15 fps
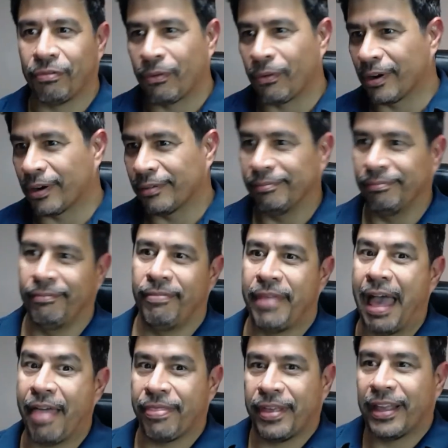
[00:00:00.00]
for
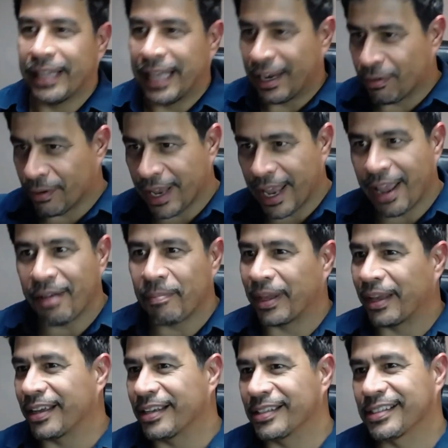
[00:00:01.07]
that thing they create
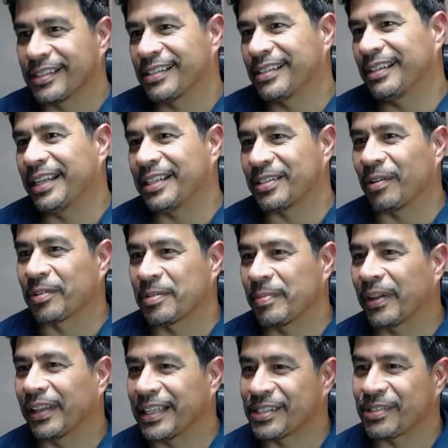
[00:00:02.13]
because it's
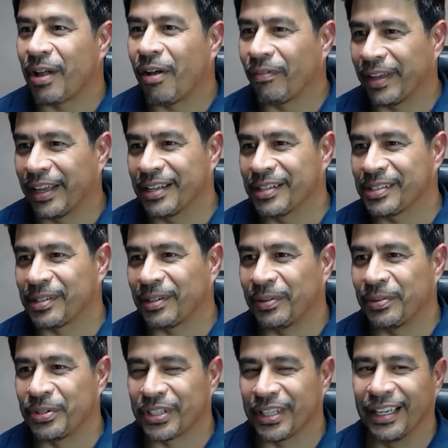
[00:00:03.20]
ultimately solving a
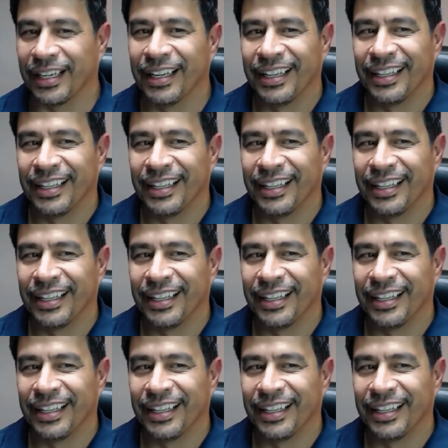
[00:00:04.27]
solution.